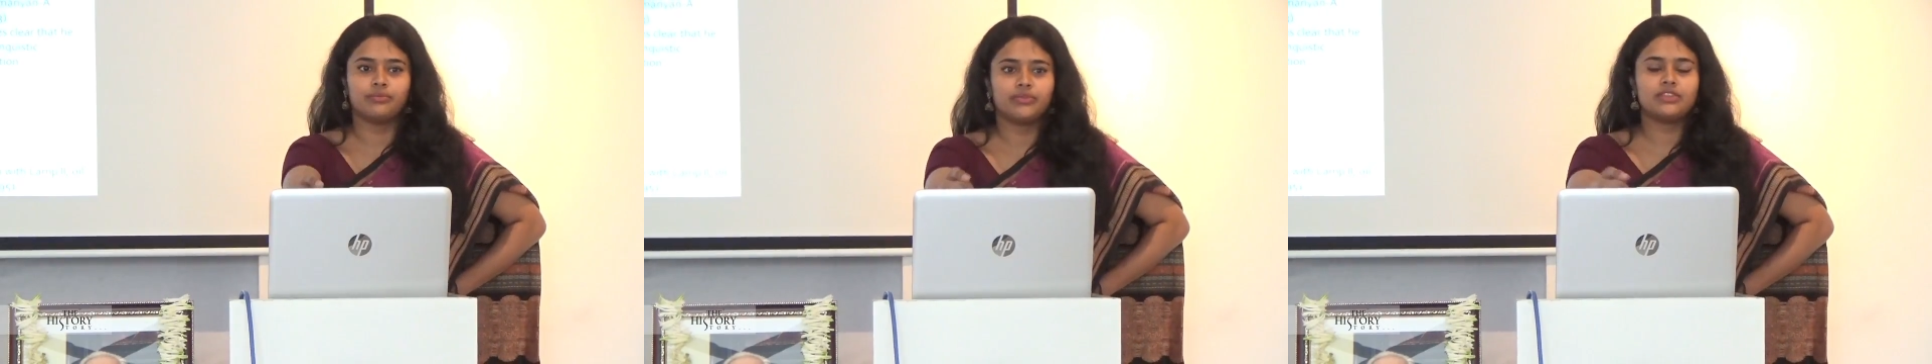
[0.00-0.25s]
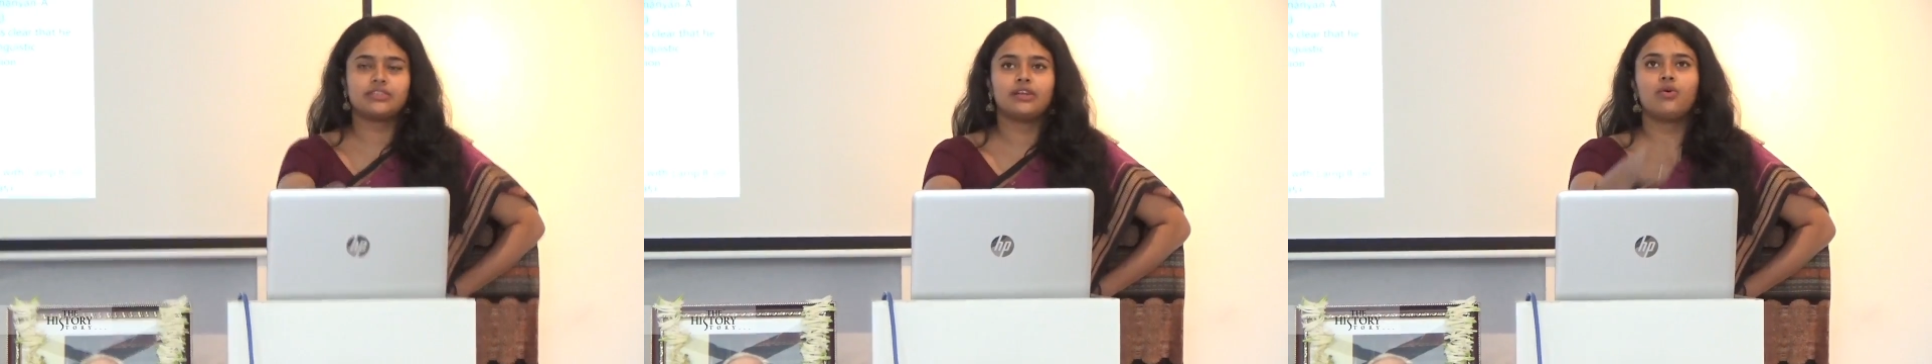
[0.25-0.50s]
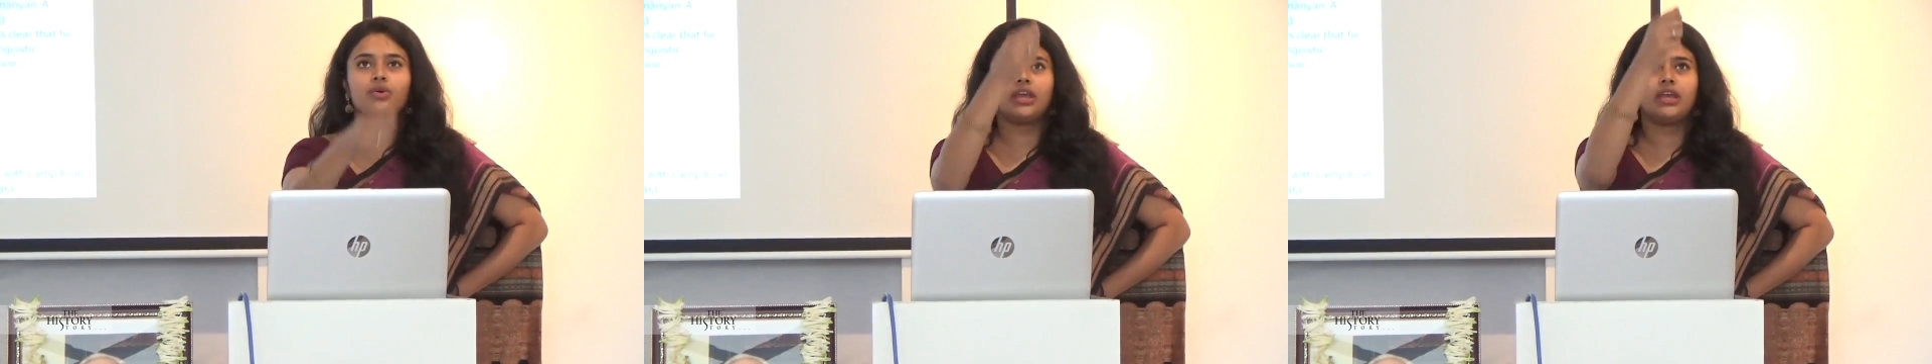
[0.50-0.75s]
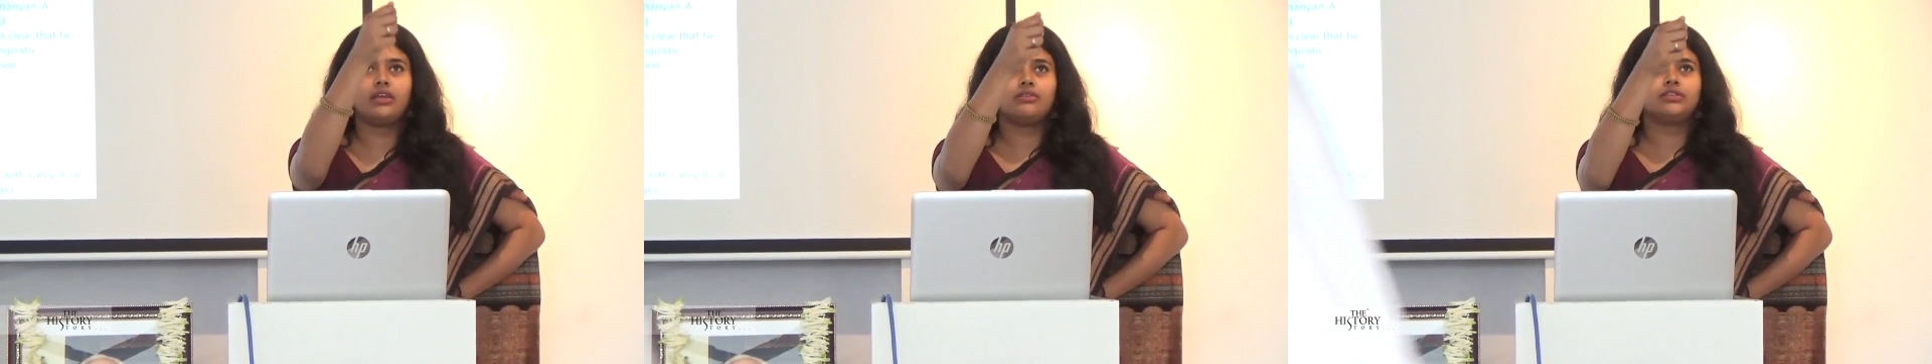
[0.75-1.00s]
He said,
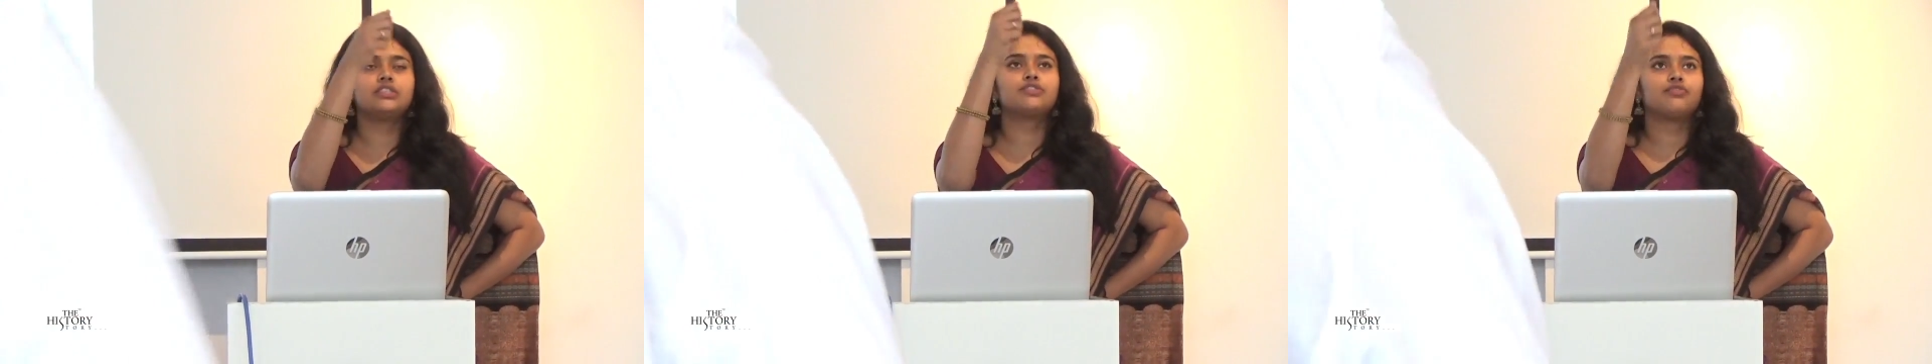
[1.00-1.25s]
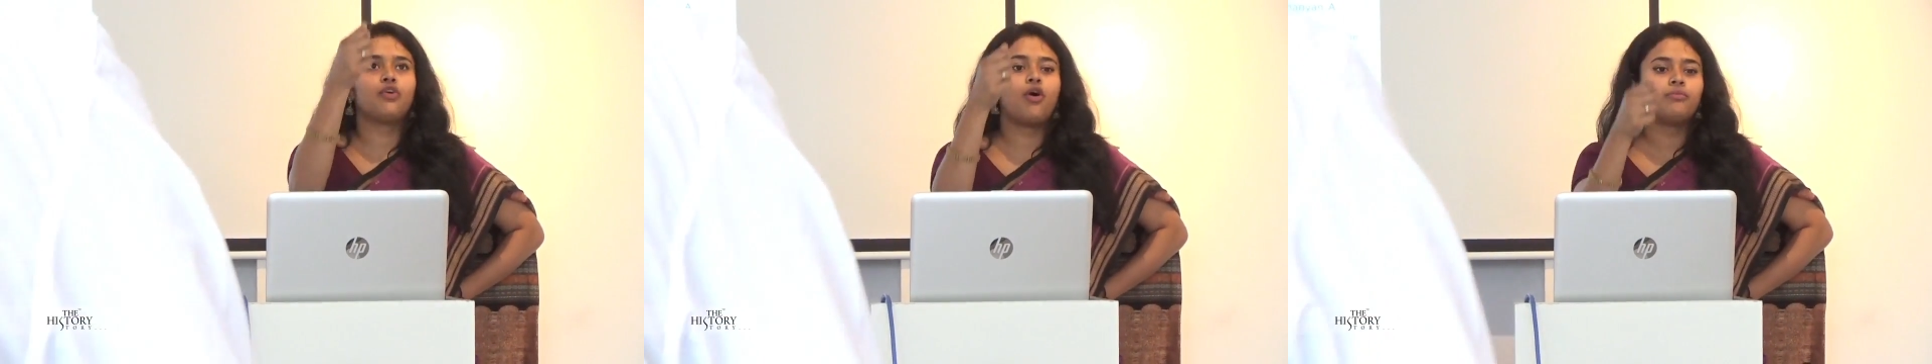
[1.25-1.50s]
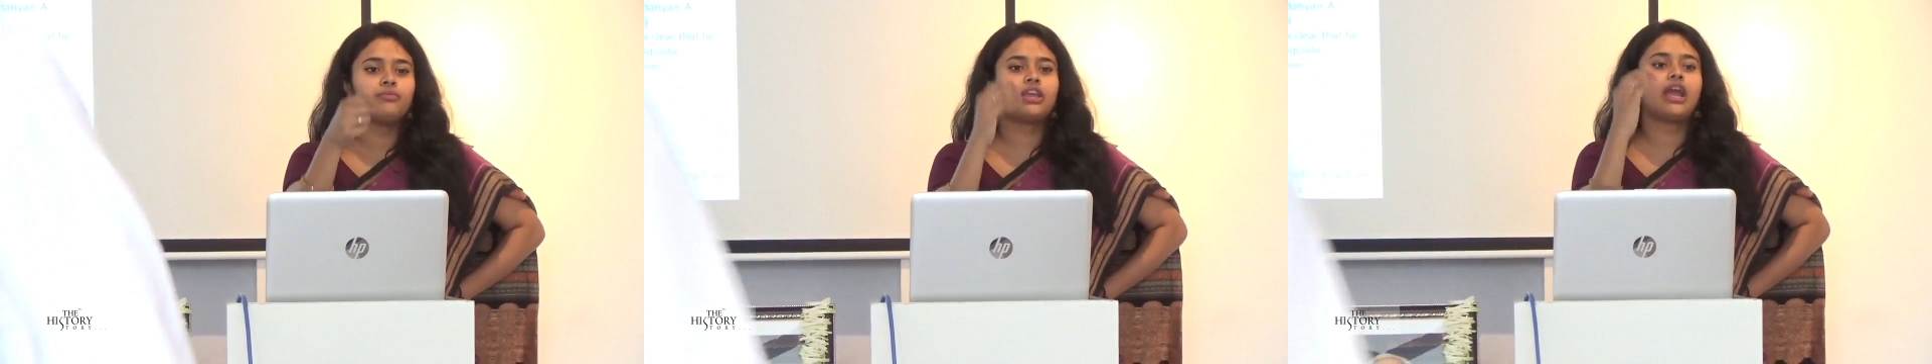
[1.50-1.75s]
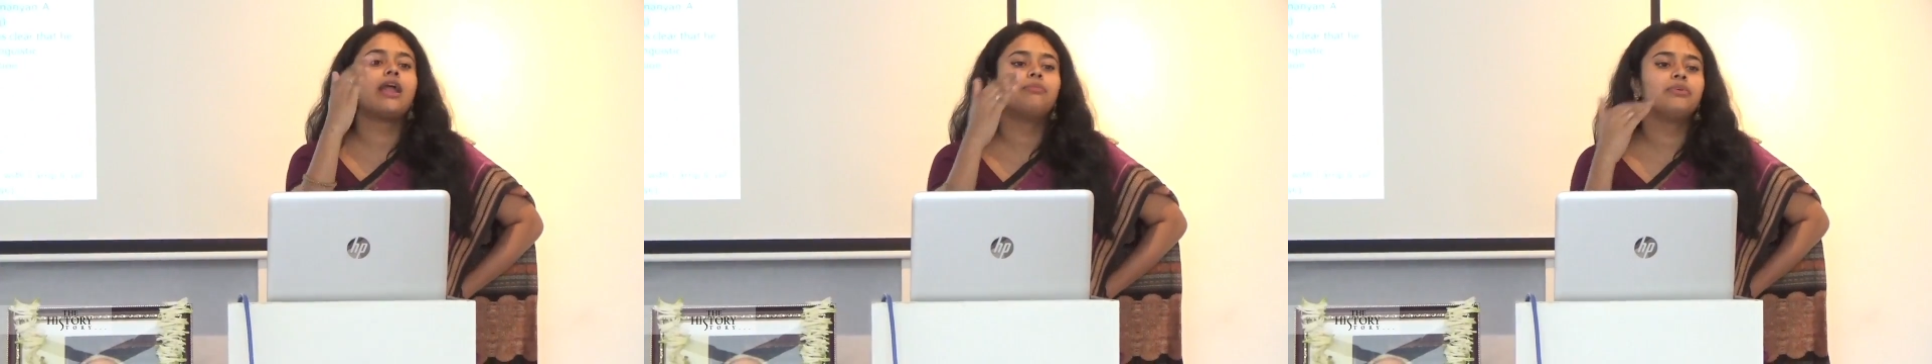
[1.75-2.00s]
okay, this form
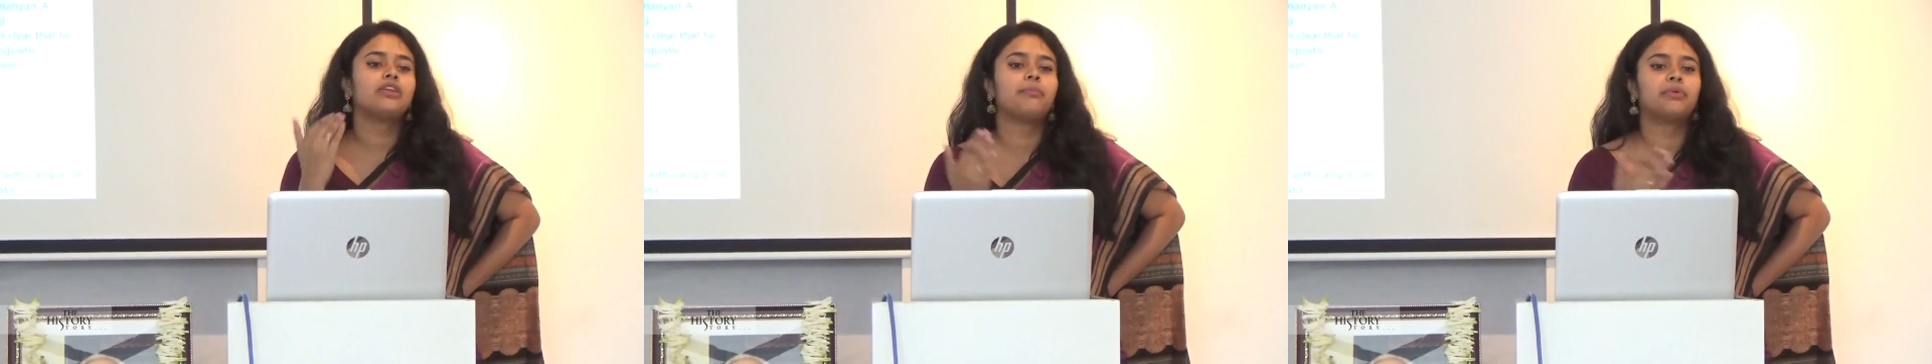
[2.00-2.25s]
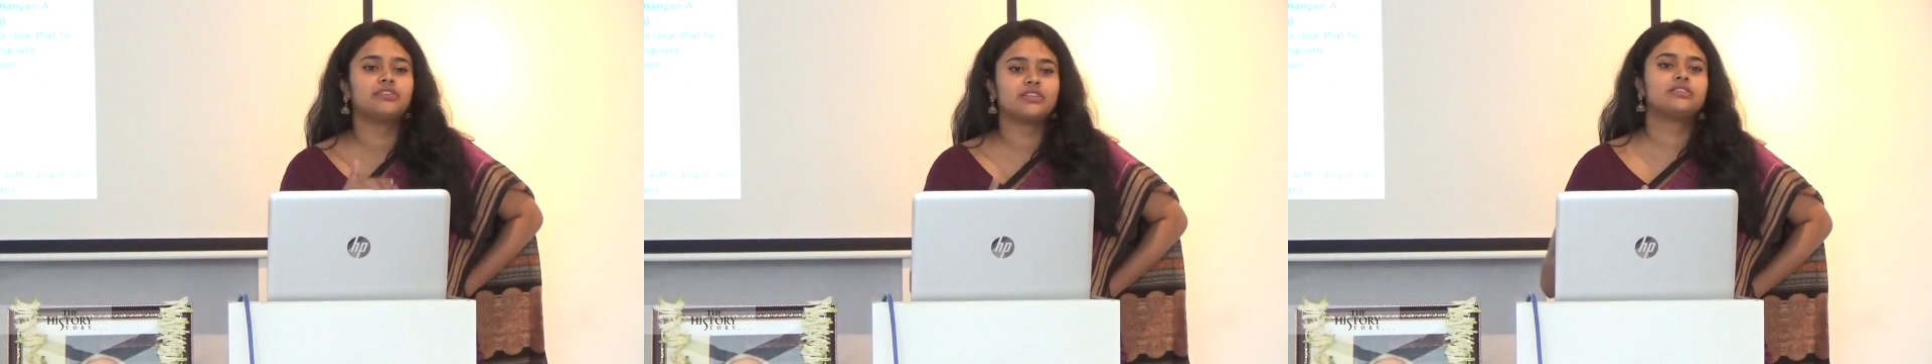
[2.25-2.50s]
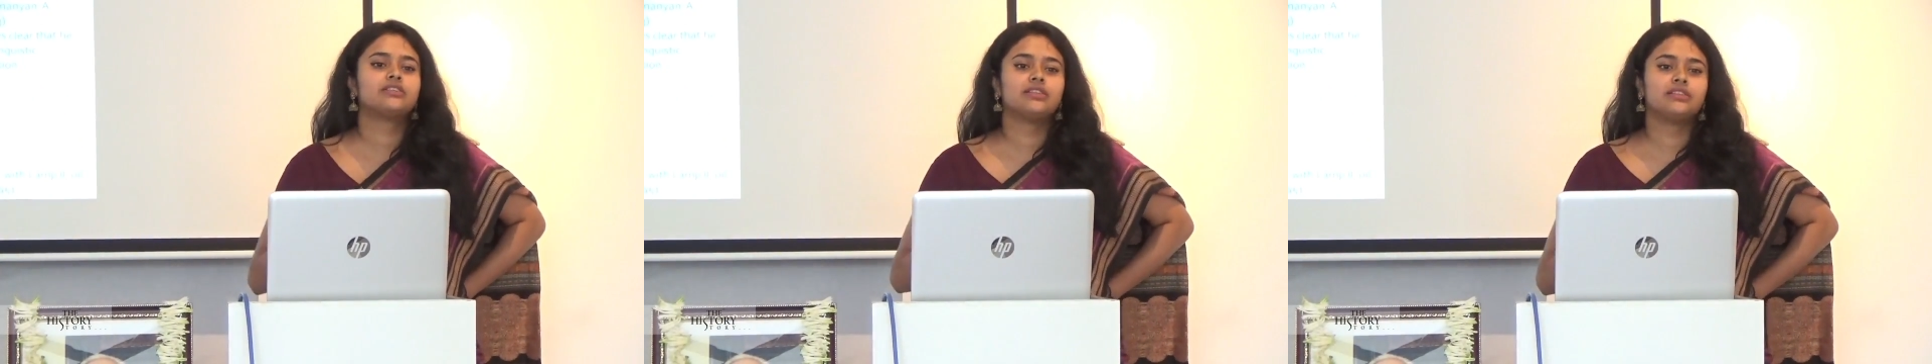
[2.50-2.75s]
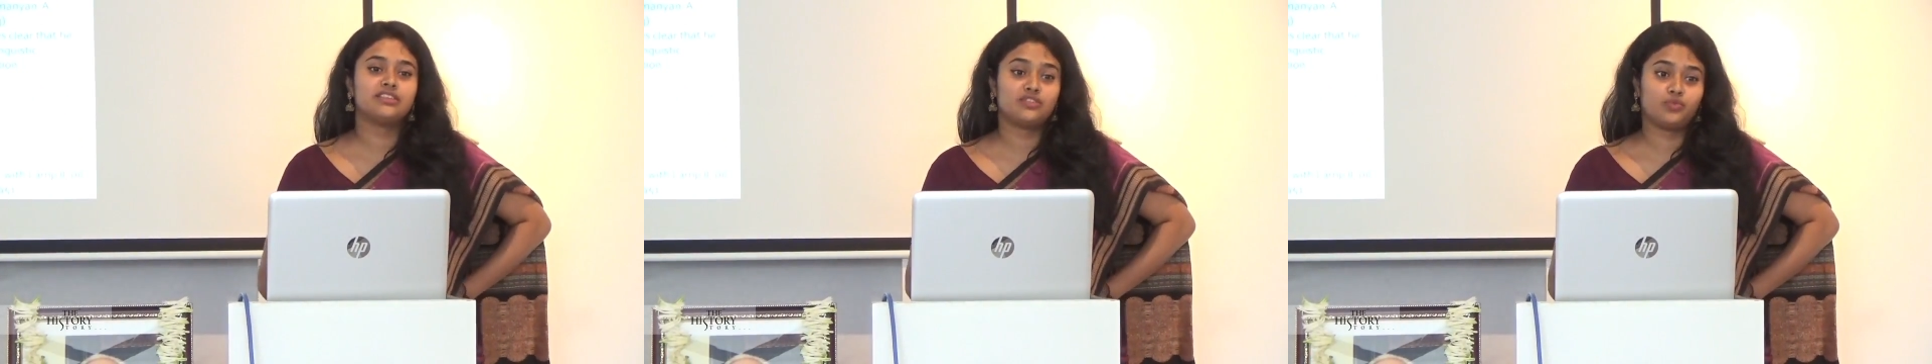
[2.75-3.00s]
can be represented
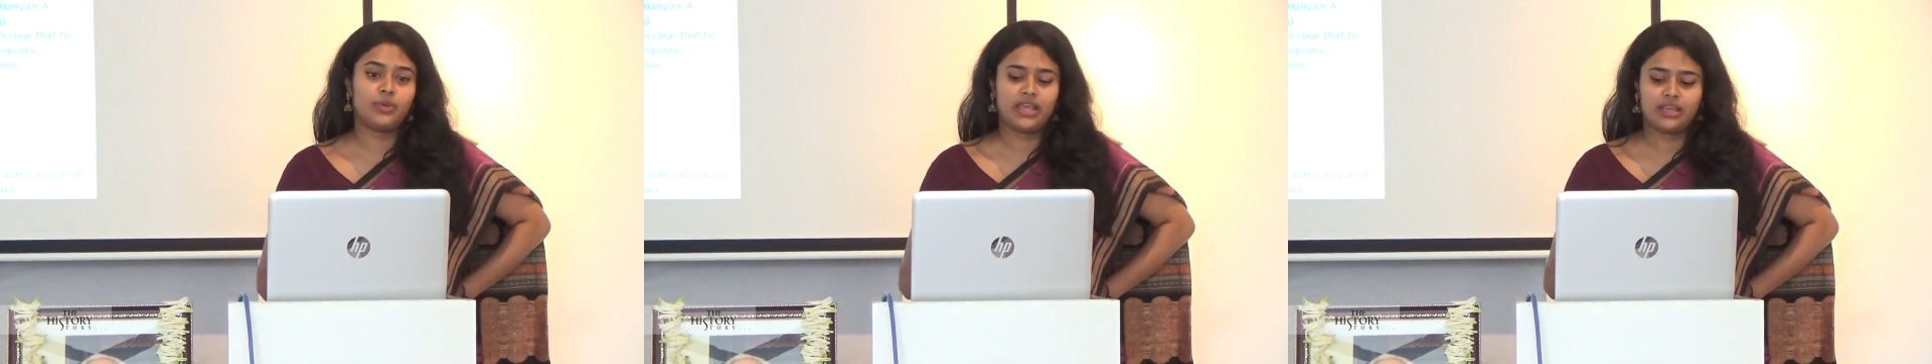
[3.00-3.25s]
in this way.